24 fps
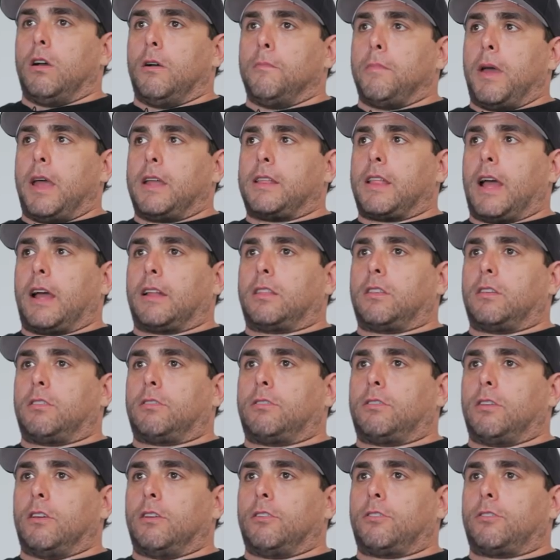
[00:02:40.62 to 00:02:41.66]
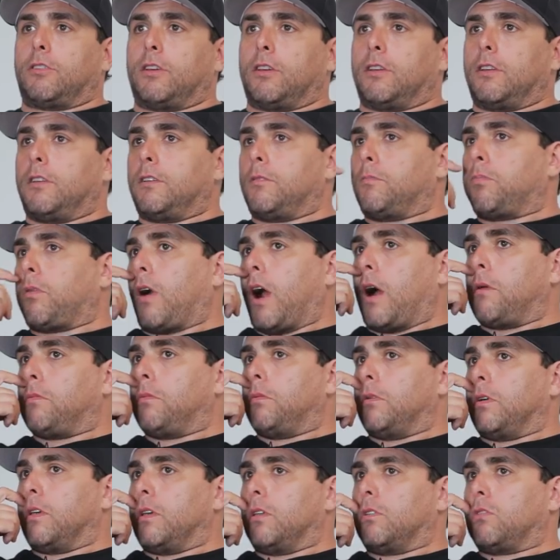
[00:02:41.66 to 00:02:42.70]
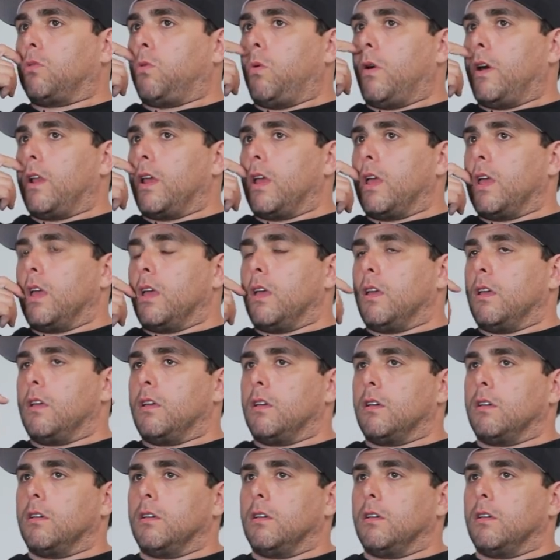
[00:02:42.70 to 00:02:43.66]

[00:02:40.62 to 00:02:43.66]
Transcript: made that decision probably 22,